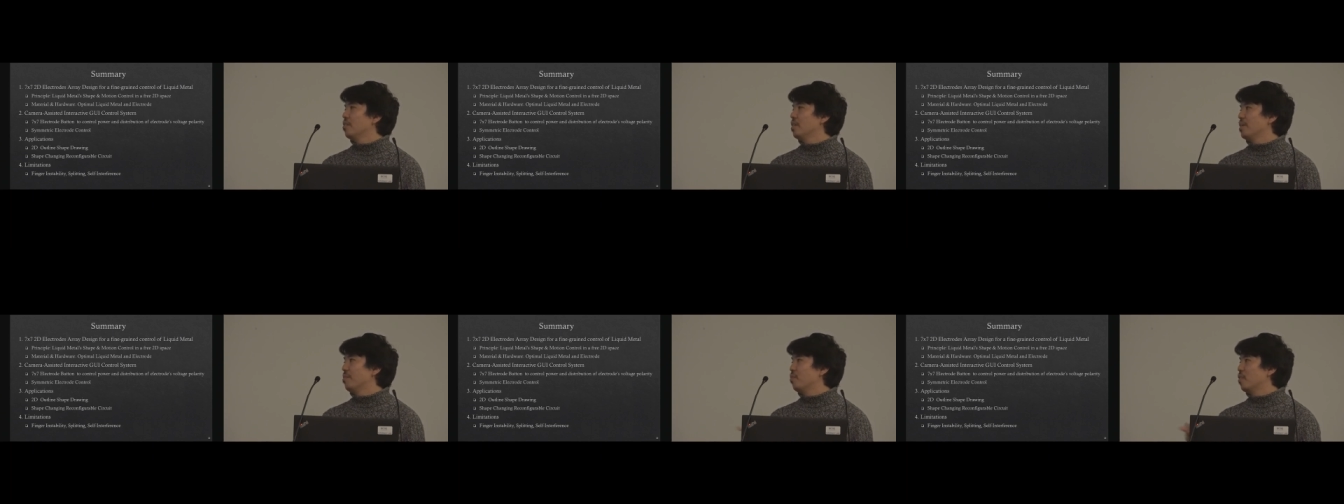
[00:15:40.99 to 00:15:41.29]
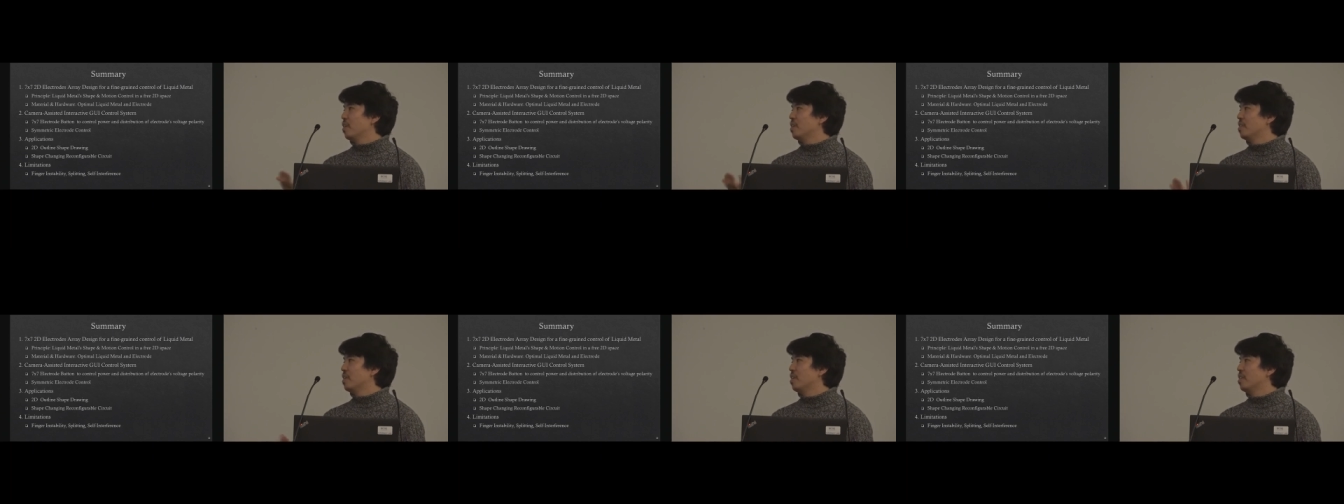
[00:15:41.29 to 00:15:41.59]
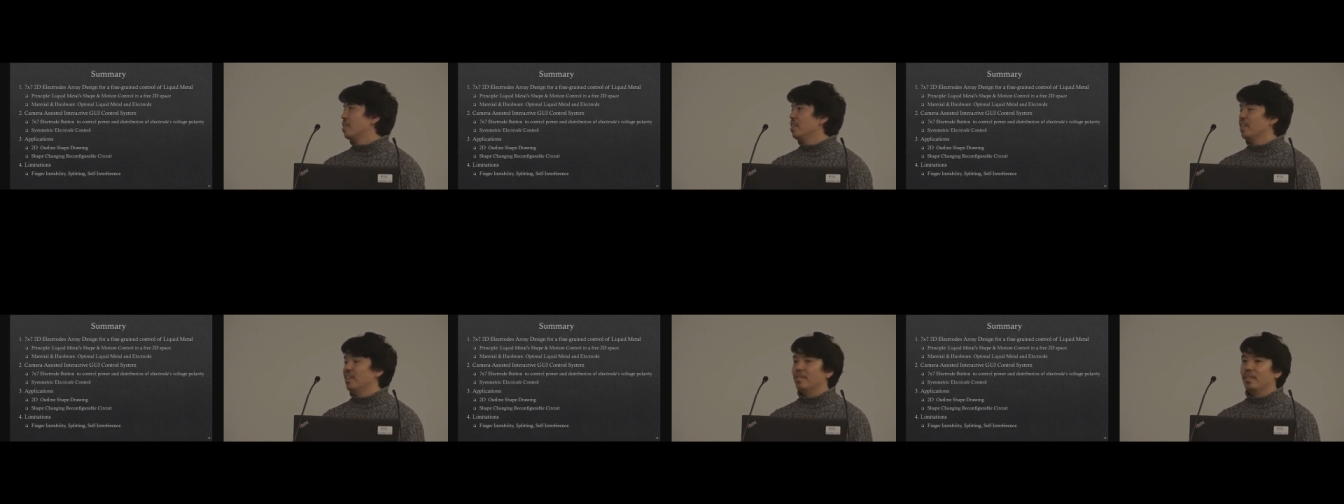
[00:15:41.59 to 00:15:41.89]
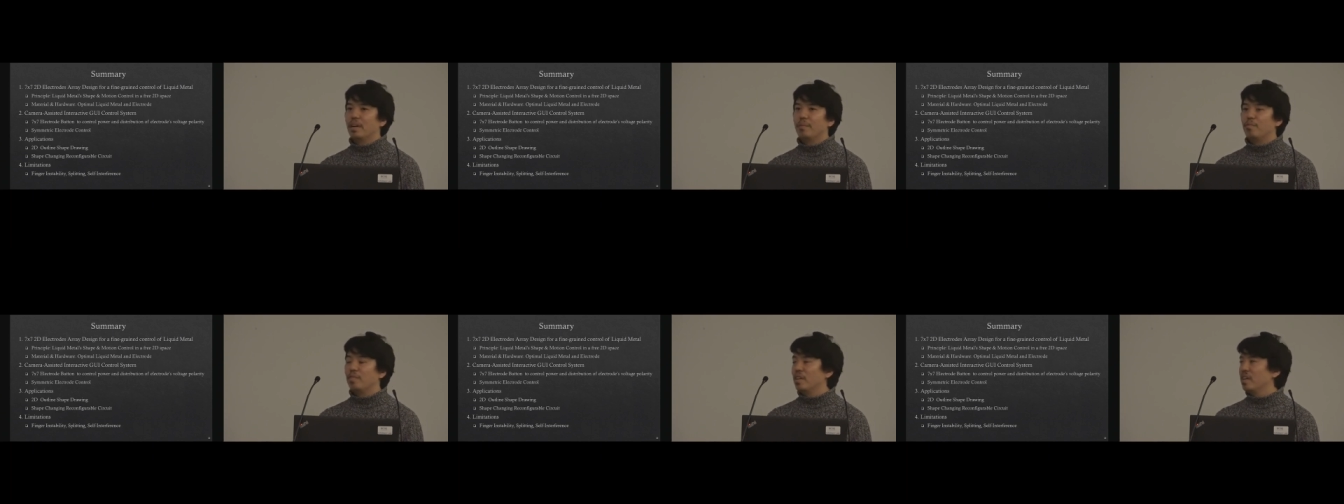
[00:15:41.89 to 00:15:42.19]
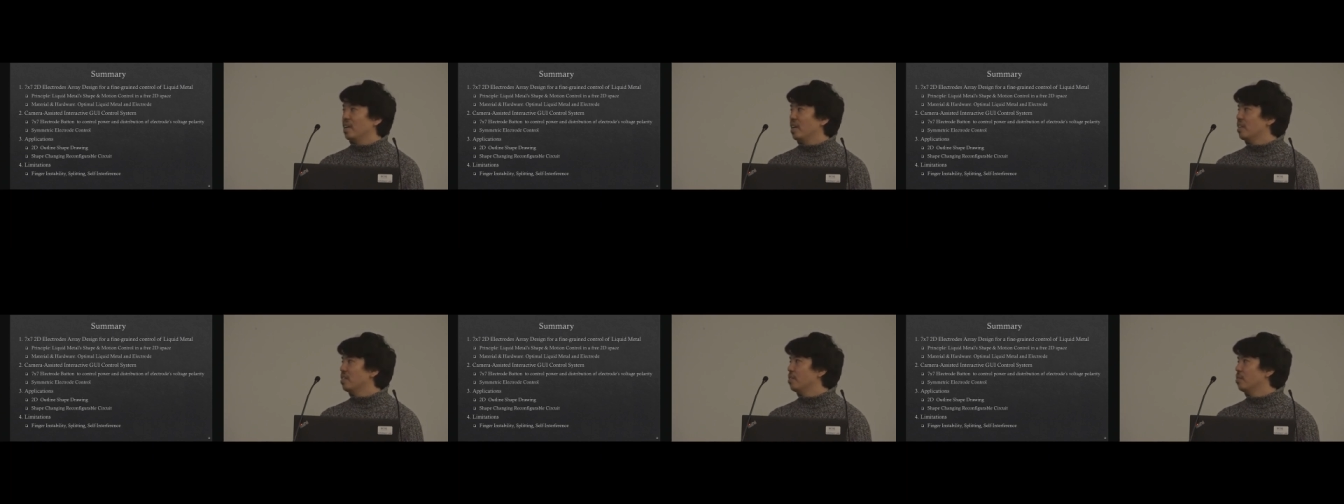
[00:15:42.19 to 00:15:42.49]
We presented
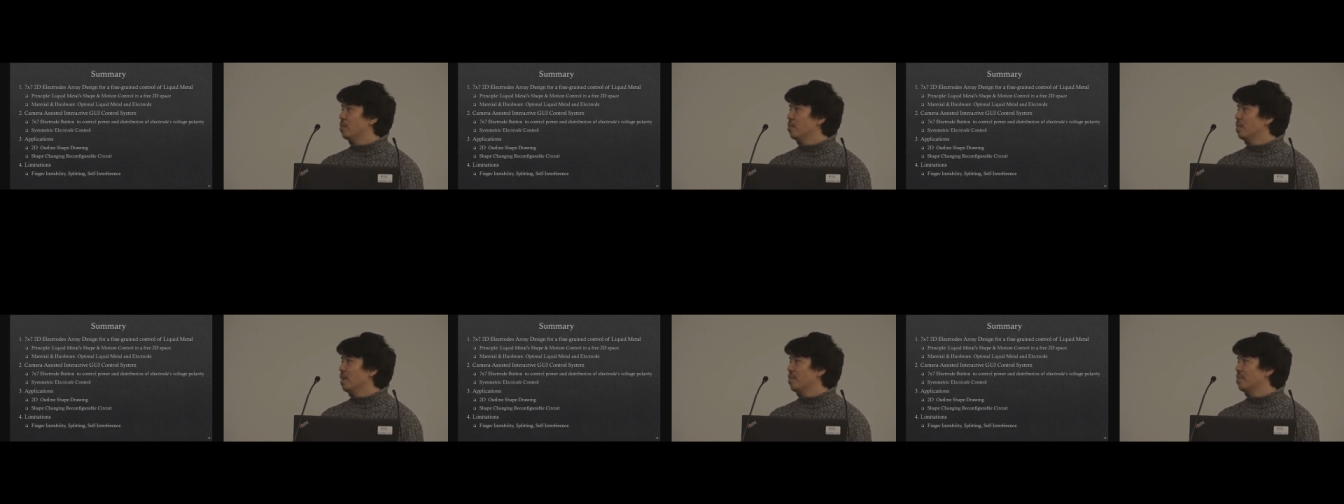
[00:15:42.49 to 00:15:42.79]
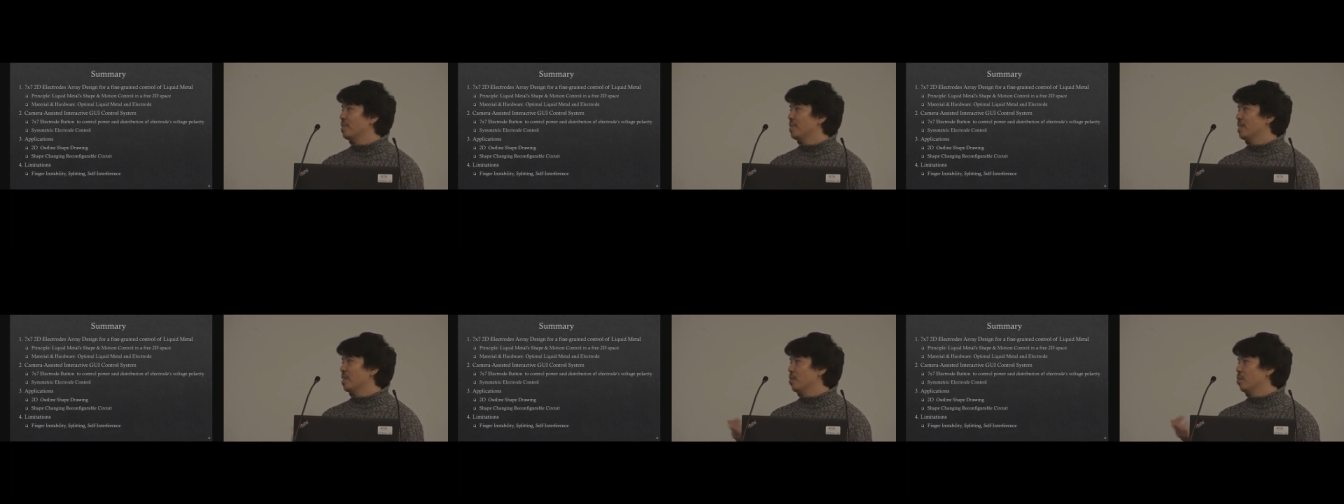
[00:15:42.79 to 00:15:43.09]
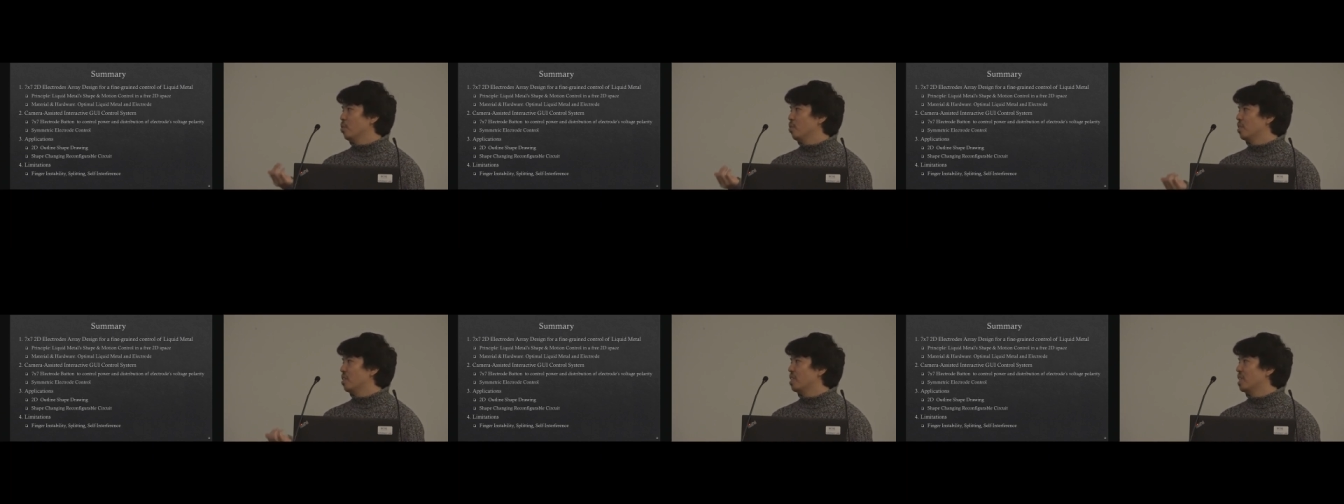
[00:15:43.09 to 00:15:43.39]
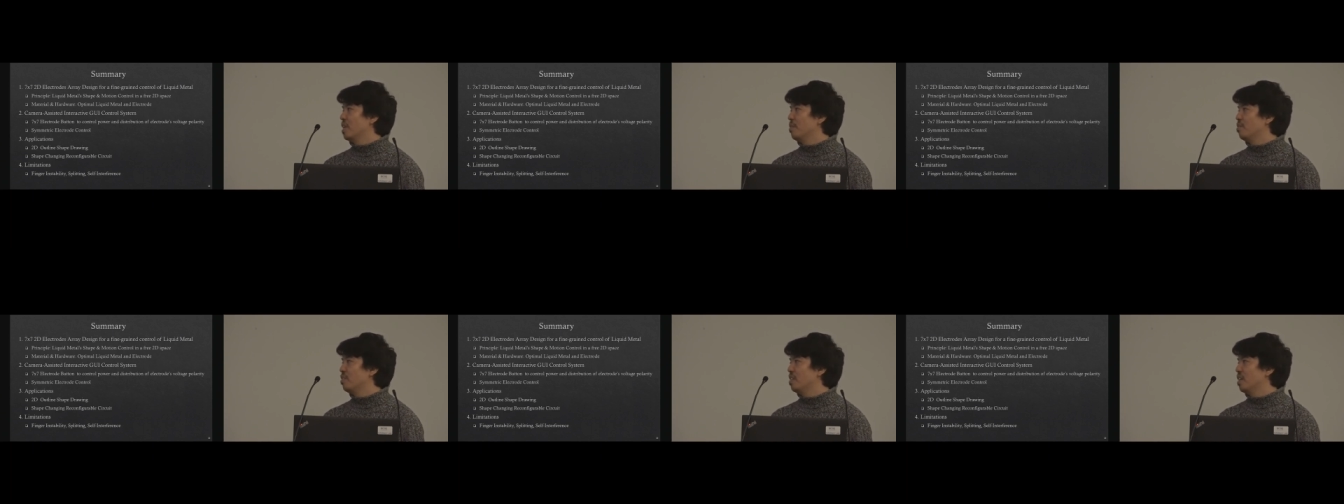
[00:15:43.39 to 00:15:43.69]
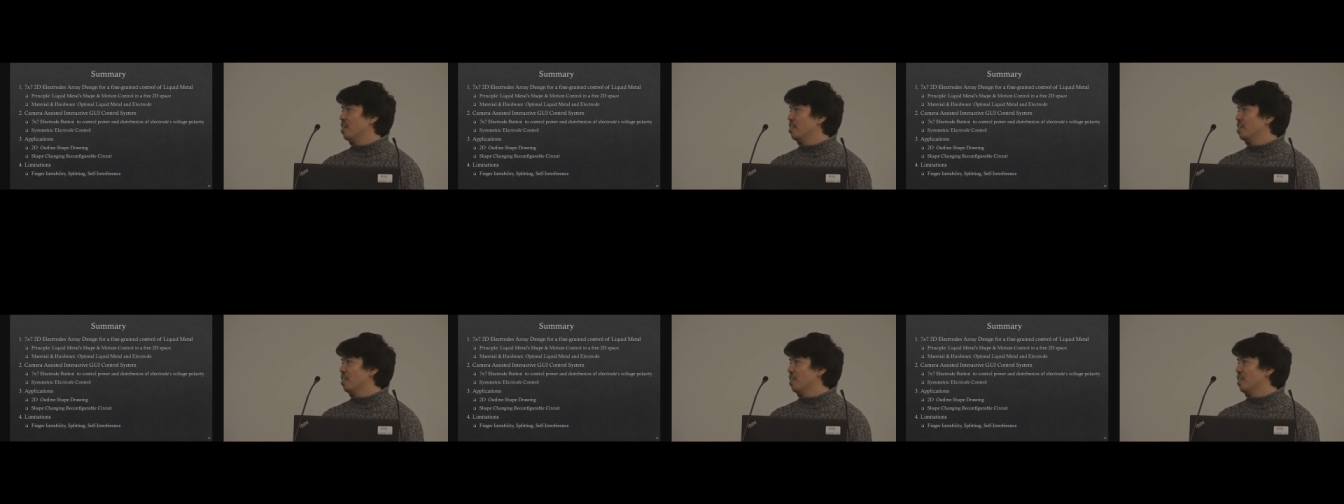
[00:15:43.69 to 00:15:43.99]
application, especially for the safe
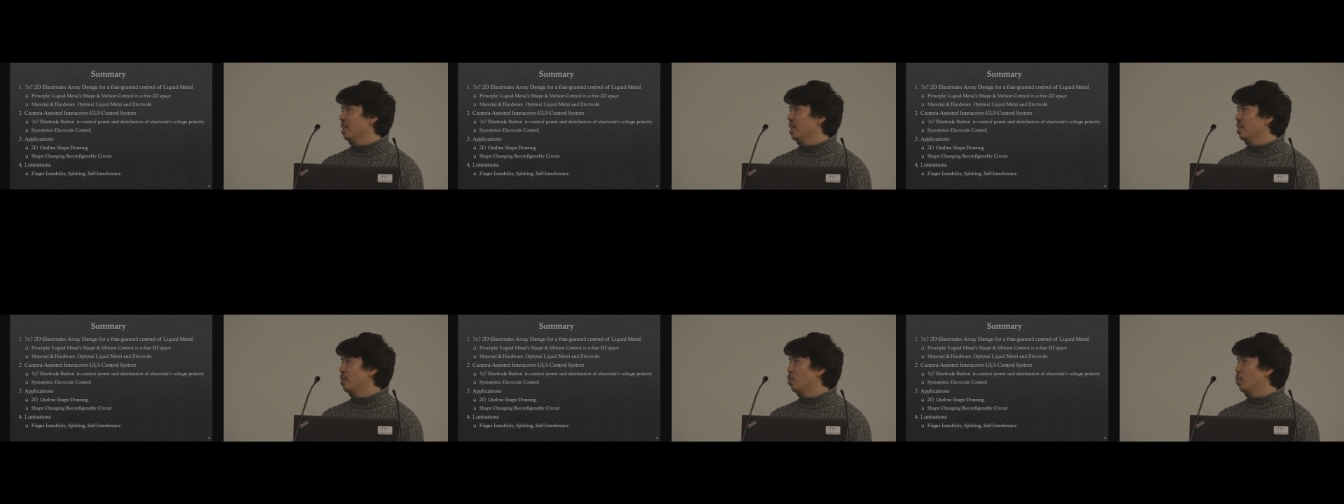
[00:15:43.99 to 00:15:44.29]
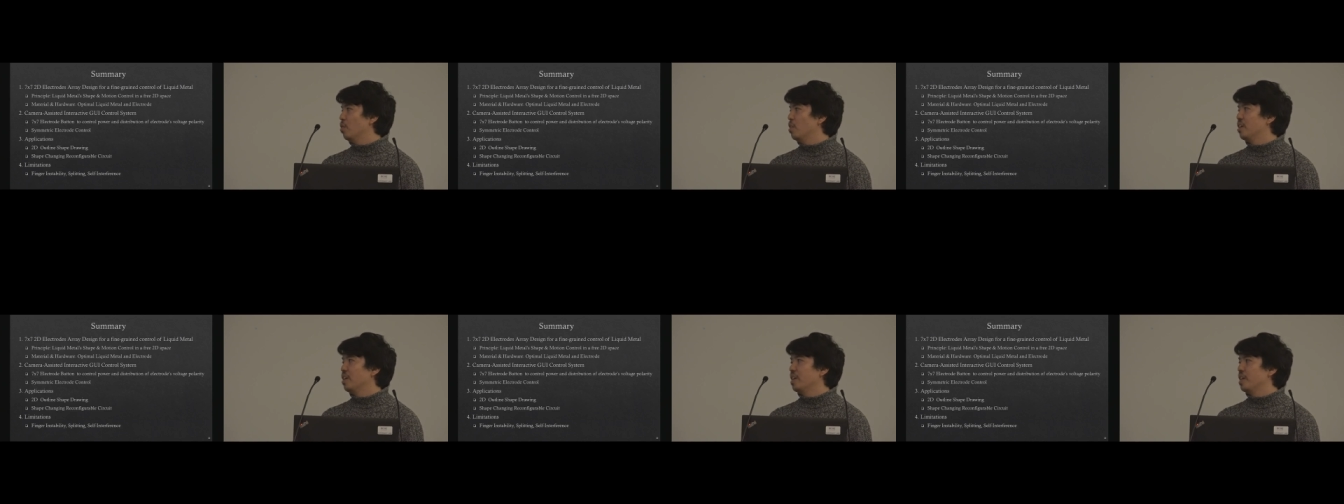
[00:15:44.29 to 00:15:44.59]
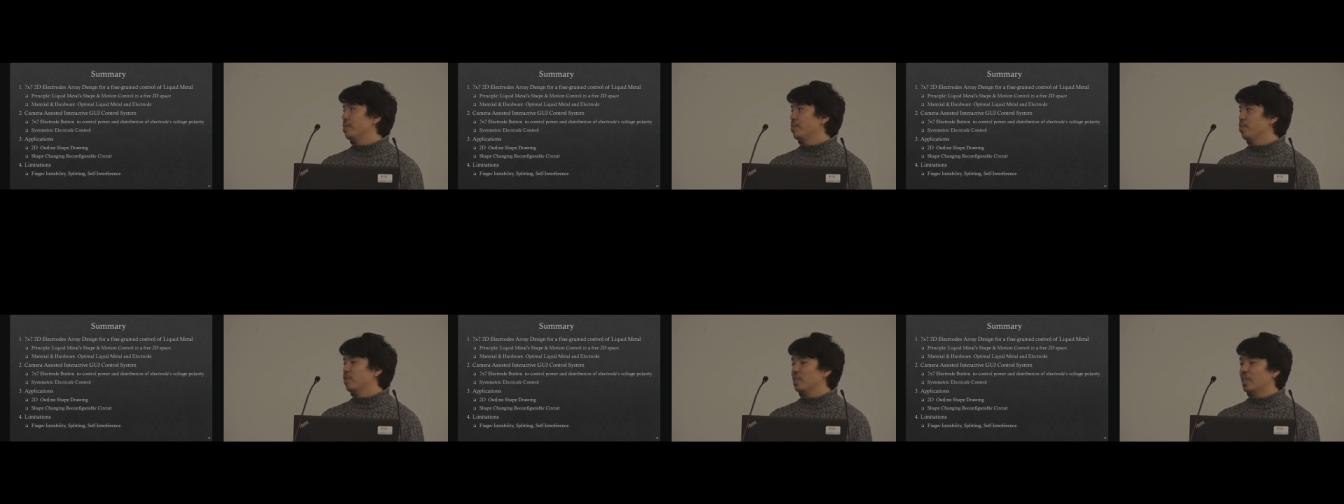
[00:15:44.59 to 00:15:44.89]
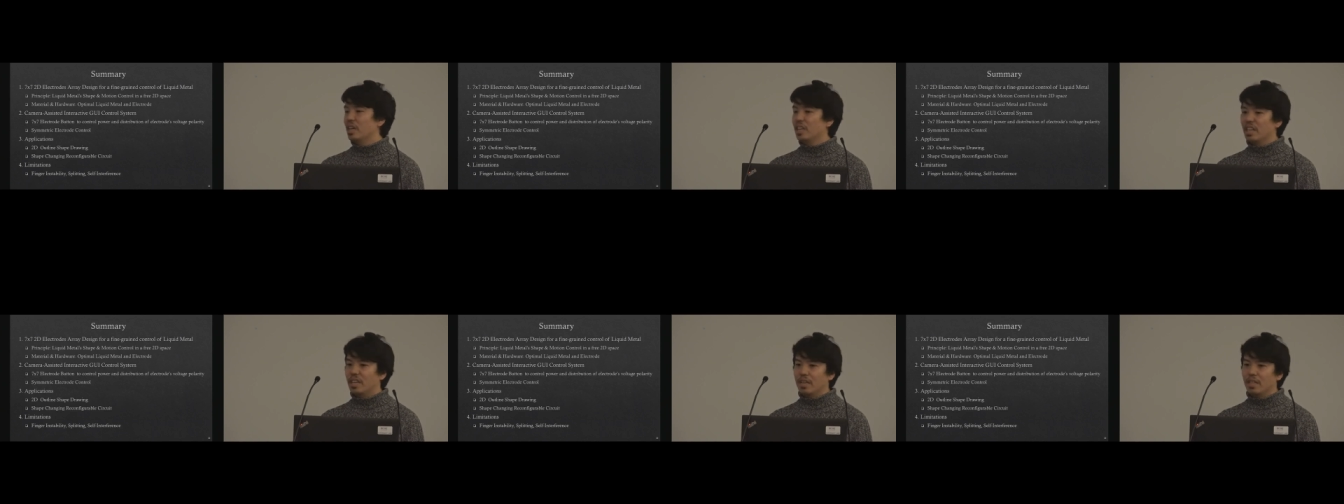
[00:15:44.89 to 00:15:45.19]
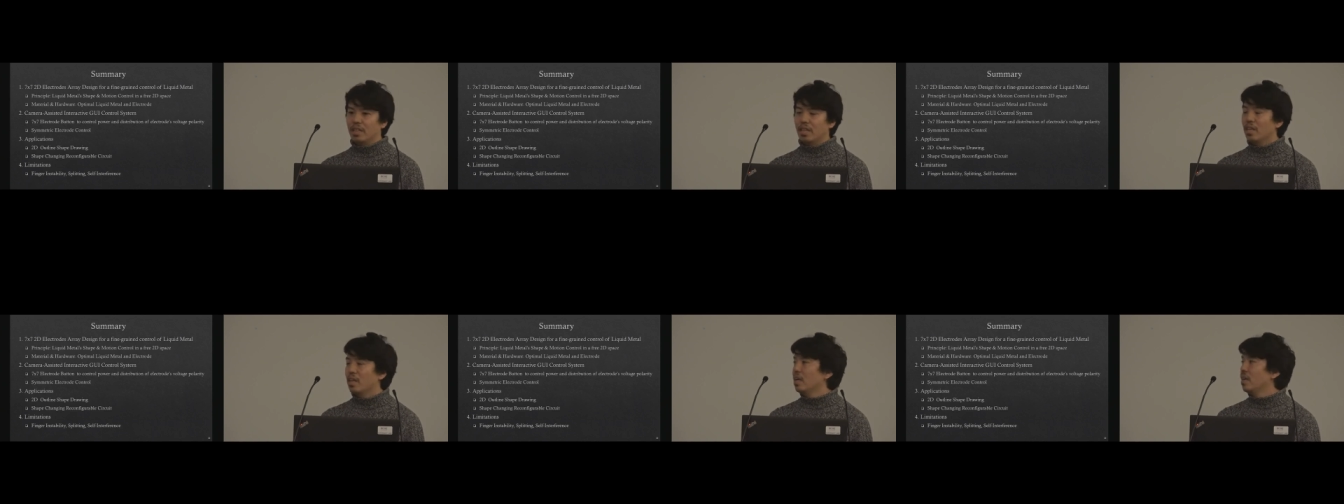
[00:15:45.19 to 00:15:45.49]
staging leak configurable
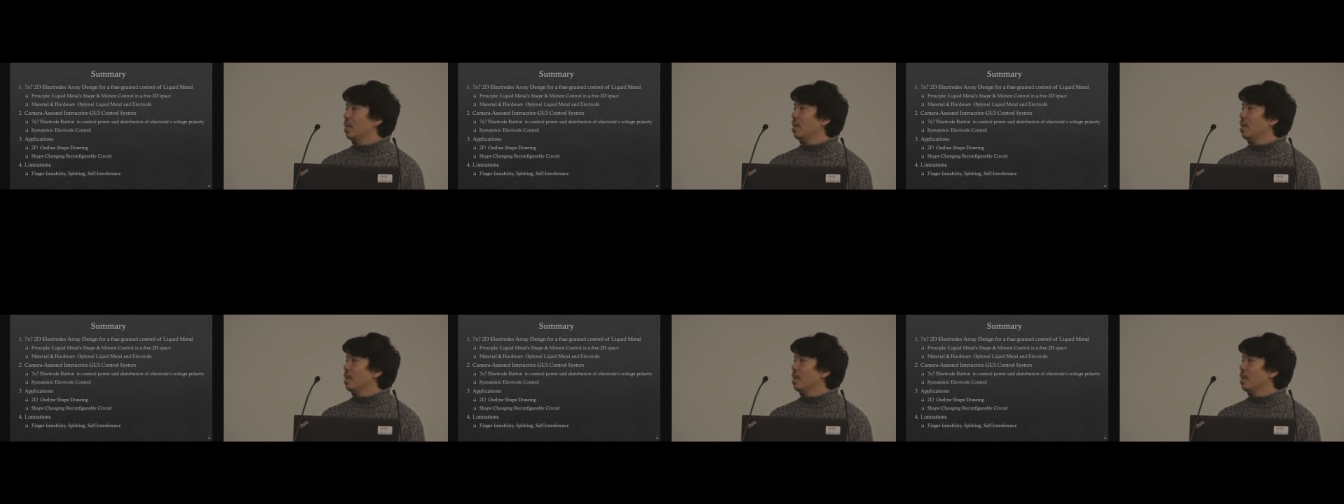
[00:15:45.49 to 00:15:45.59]
circuit,